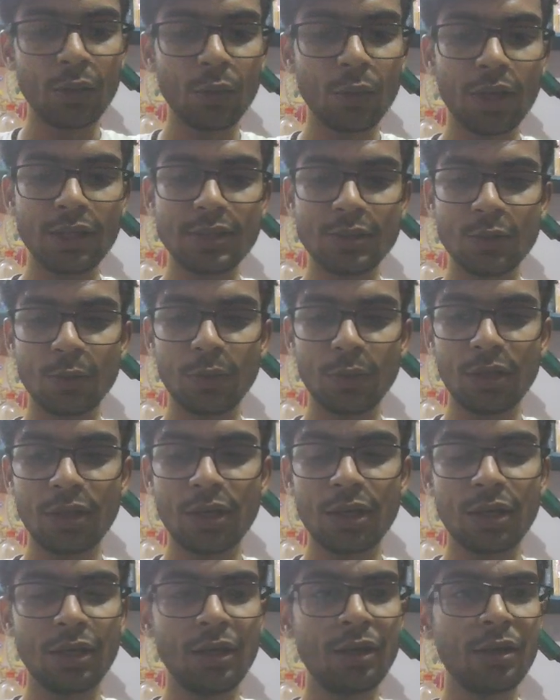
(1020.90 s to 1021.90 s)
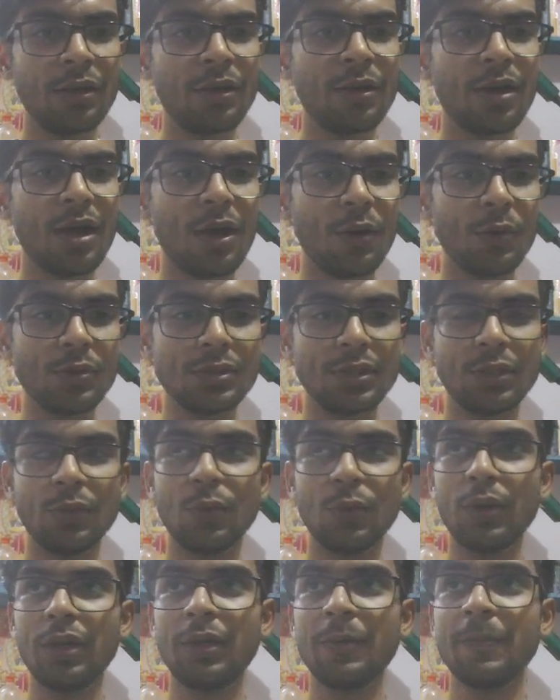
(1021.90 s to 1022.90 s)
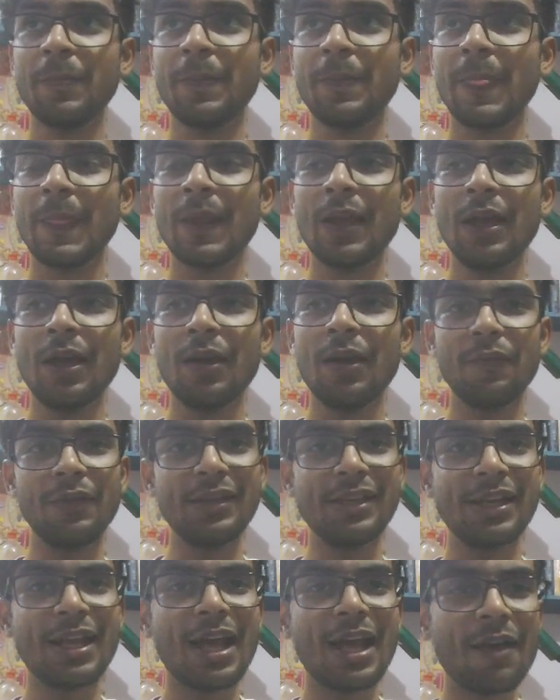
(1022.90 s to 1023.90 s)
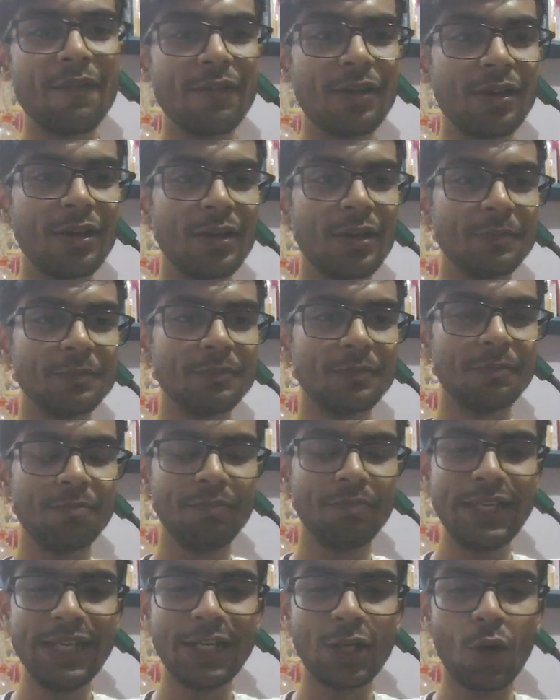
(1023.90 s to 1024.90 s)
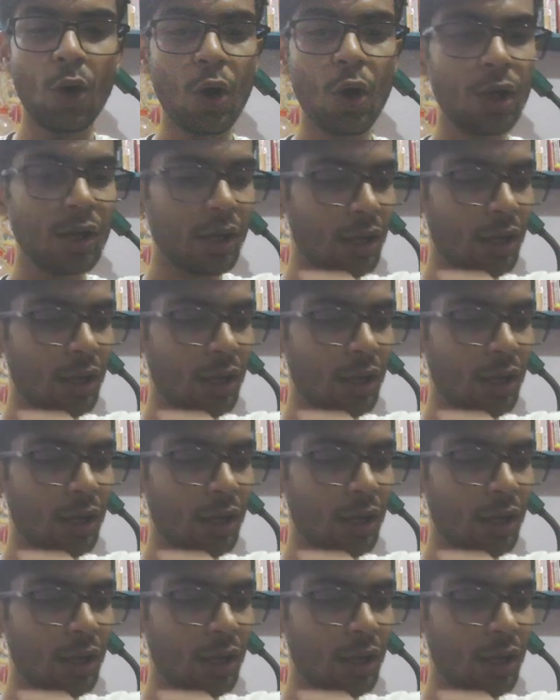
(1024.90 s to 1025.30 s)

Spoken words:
guys doing and how is it going. We can have a meet, or